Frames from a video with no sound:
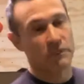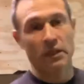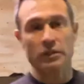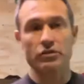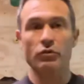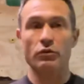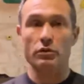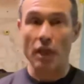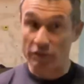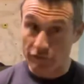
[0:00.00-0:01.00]
And so
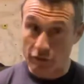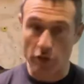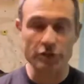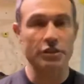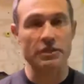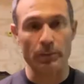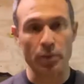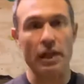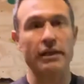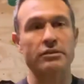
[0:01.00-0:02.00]
lots of crunches and
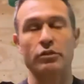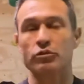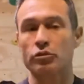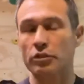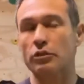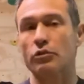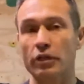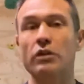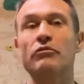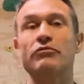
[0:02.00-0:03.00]
planks are sort of
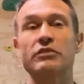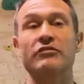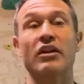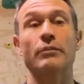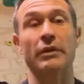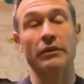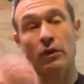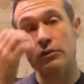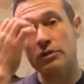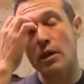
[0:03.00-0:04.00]
critical for developing
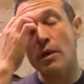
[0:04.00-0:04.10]
those,